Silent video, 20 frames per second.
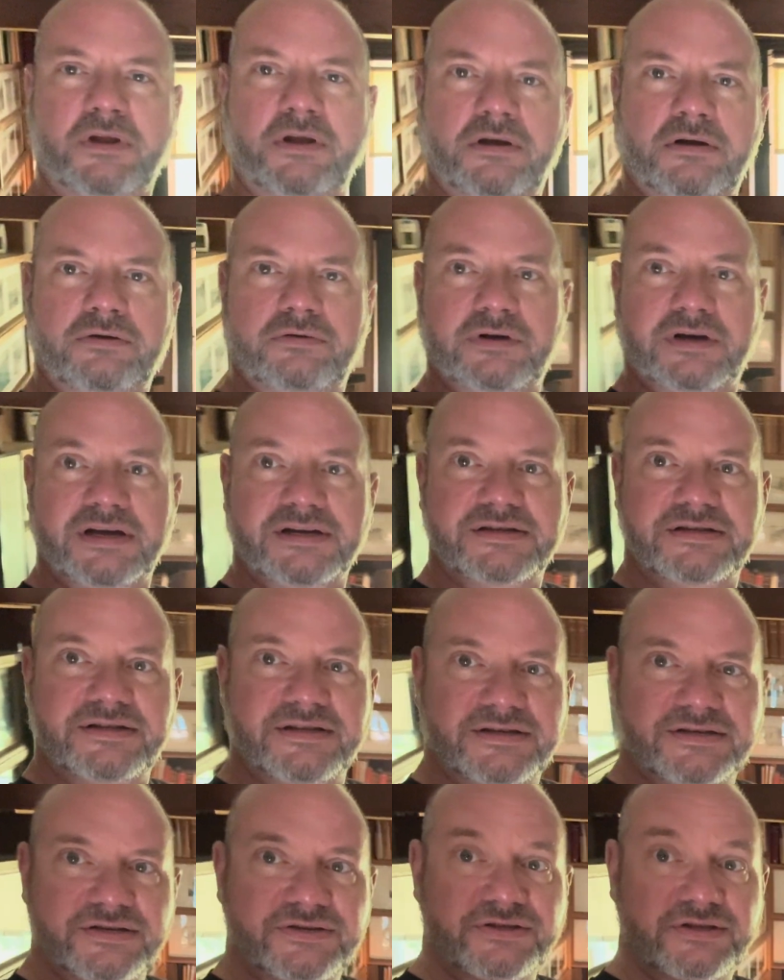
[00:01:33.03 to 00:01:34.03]
Right,
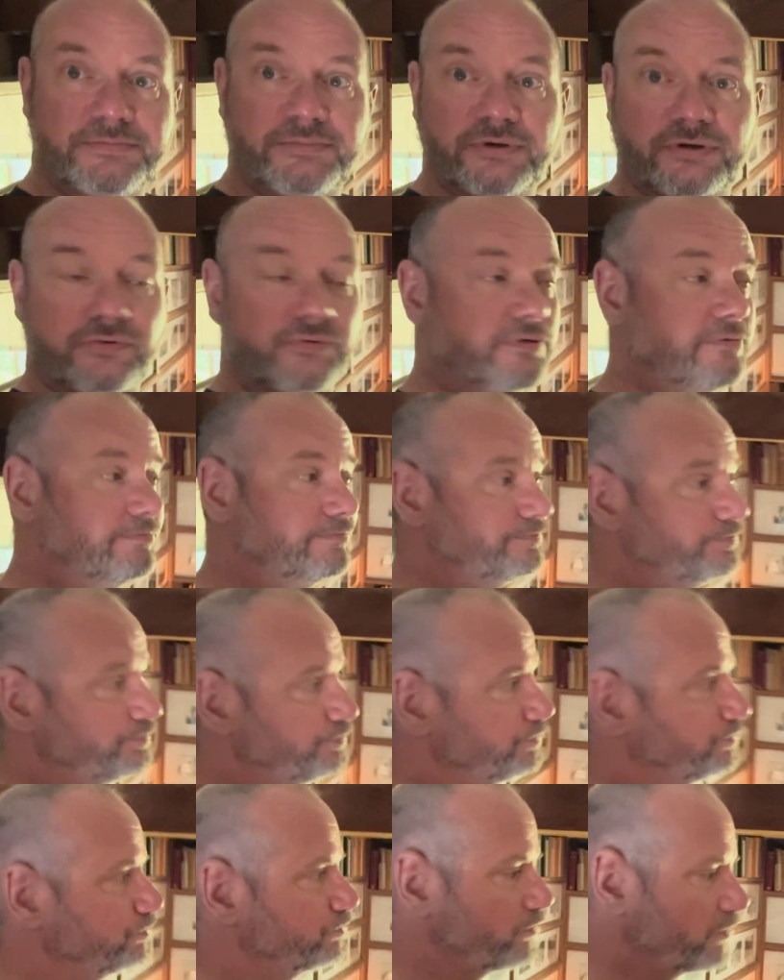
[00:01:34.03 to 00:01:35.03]
this is the book room.
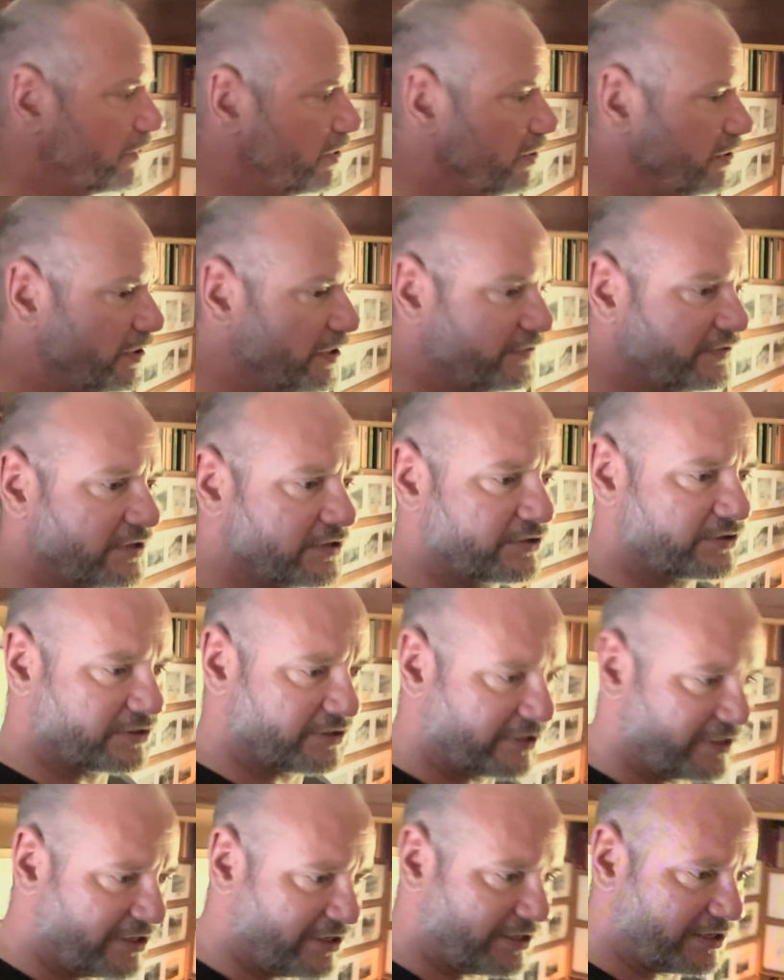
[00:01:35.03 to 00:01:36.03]

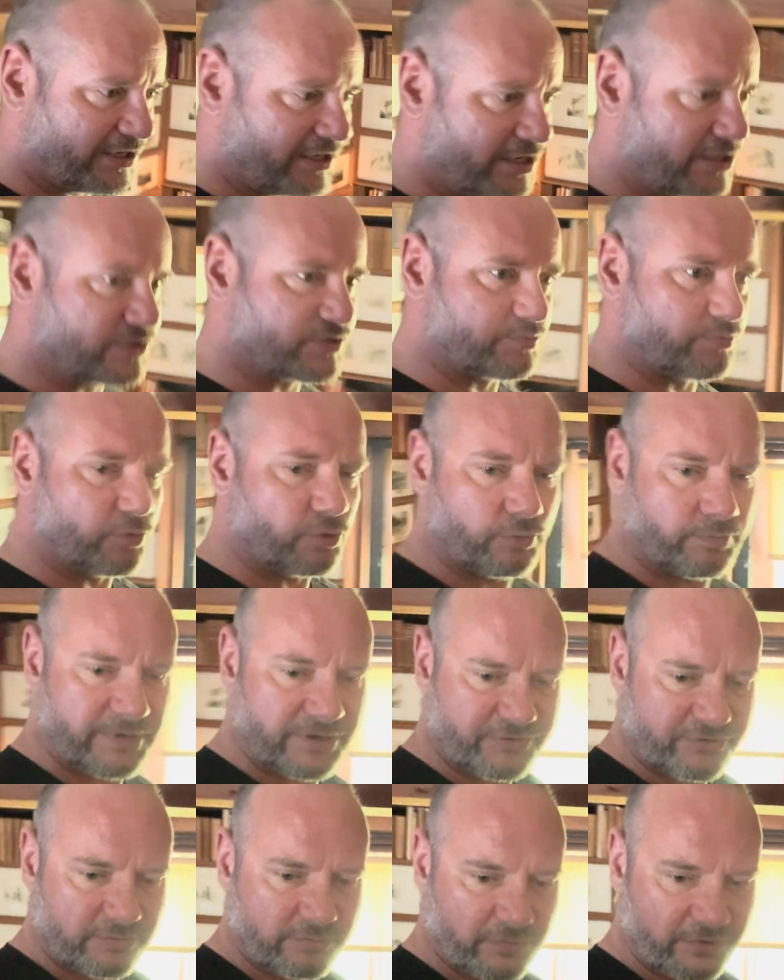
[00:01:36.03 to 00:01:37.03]
Essentially a small
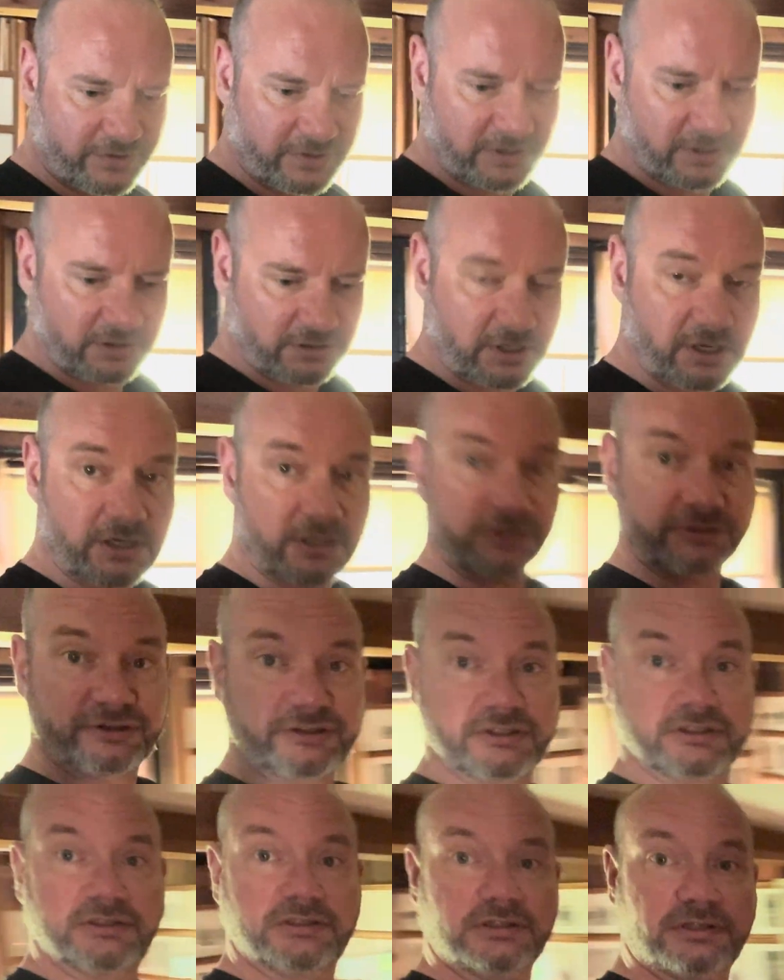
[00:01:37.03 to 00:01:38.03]
bedroom with a large
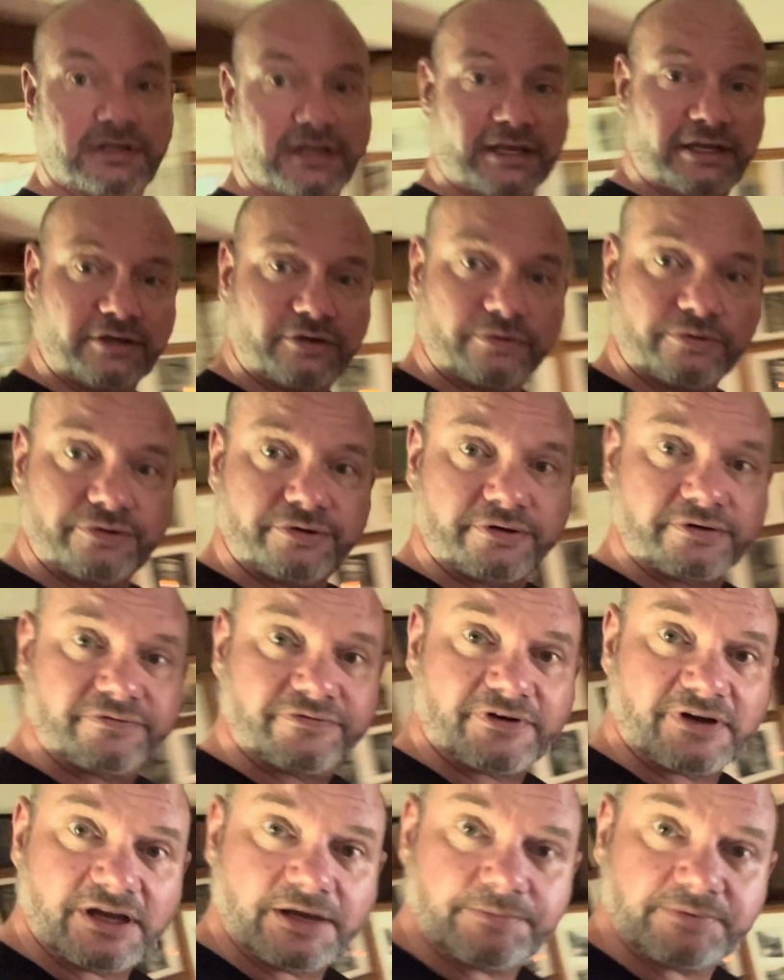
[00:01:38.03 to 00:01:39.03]
ingle nook
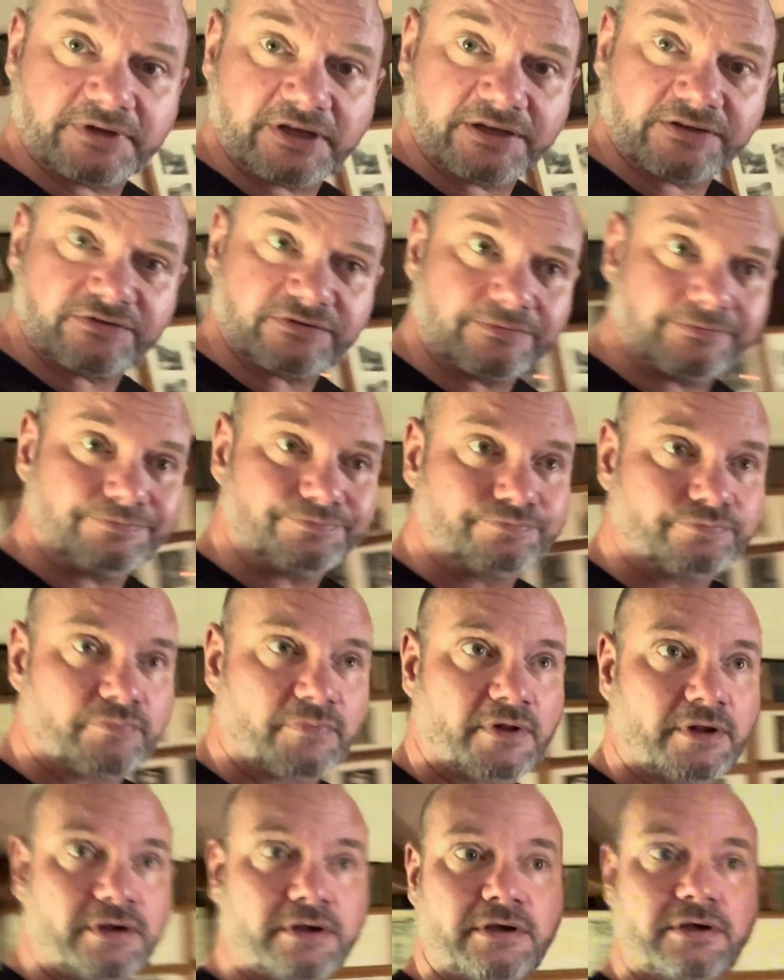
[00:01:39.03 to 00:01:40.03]
fireplace,
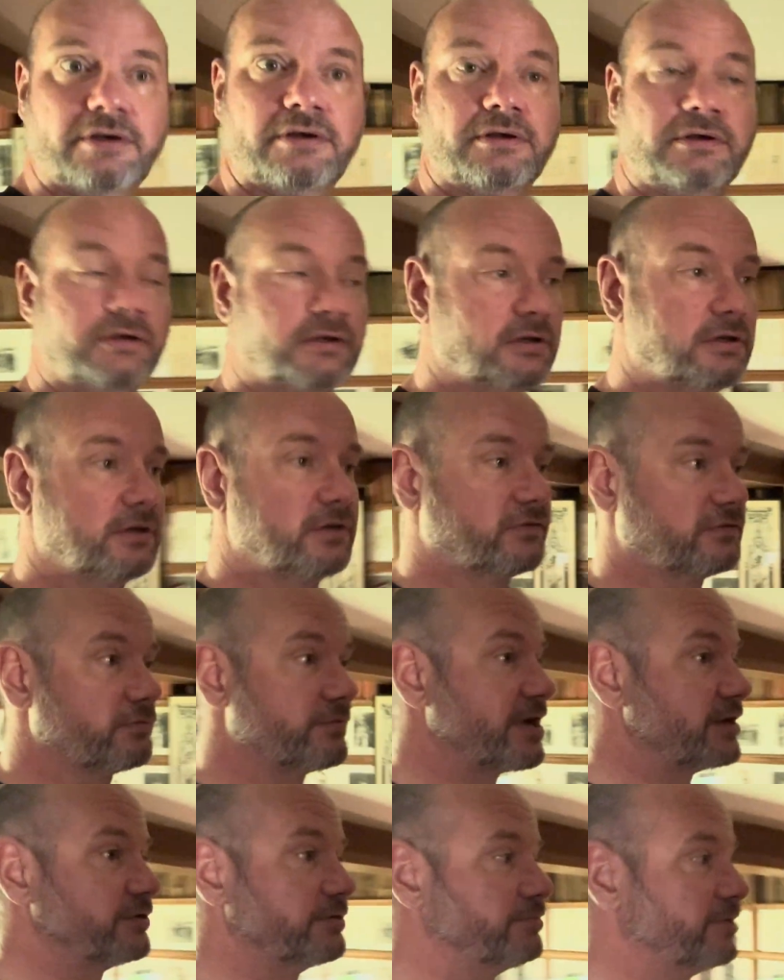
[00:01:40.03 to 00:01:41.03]

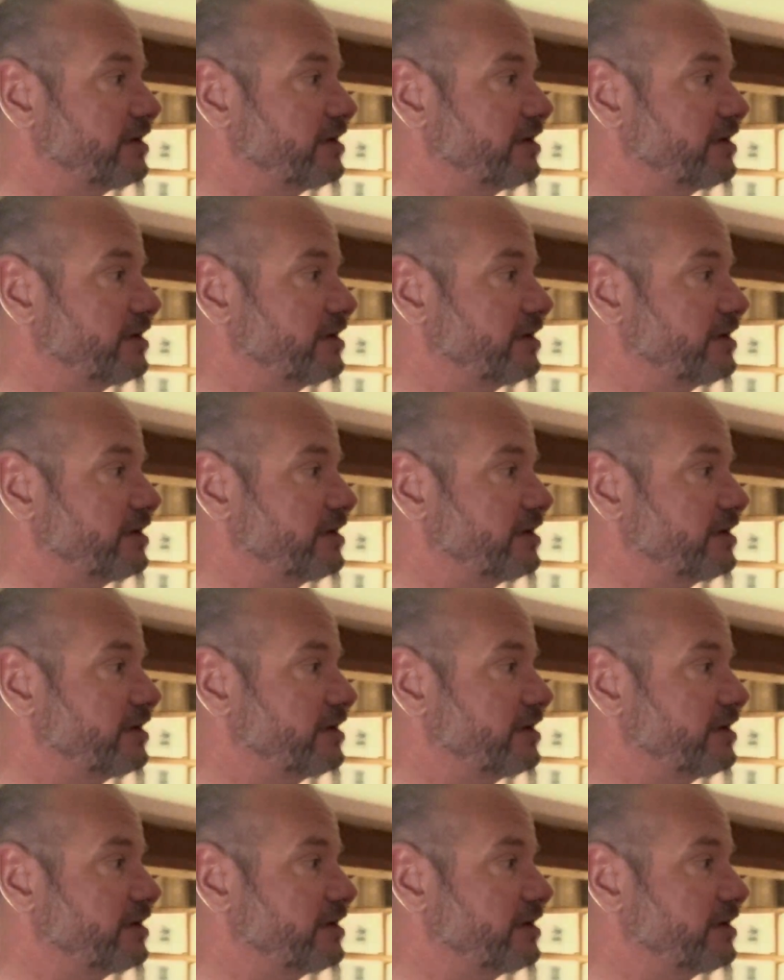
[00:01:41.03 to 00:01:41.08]
surrounded by